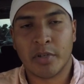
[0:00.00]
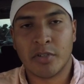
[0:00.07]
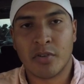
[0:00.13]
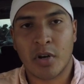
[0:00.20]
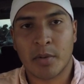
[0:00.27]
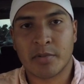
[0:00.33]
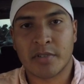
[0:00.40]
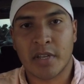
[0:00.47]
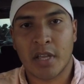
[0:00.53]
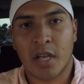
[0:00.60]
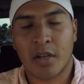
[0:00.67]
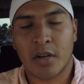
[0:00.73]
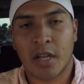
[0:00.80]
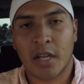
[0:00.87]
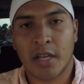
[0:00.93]
It drops
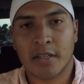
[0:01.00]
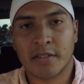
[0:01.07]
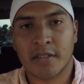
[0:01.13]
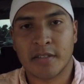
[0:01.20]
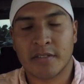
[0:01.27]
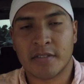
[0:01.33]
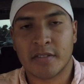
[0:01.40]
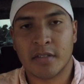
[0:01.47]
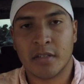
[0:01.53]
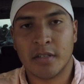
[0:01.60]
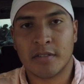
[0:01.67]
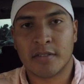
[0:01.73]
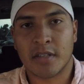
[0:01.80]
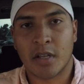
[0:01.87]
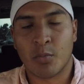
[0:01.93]
down. I guess it's
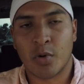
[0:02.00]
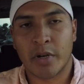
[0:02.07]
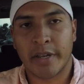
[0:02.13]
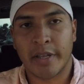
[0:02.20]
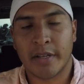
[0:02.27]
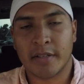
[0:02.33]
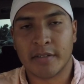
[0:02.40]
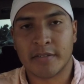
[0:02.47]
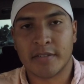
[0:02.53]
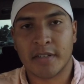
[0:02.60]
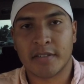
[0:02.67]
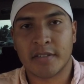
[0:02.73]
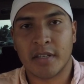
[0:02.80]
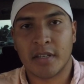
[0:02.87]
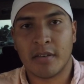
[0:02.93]
somewhat
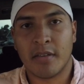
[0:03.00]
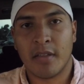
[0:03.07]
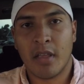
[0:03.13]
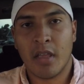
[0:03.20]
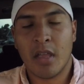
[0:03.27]
inconsistent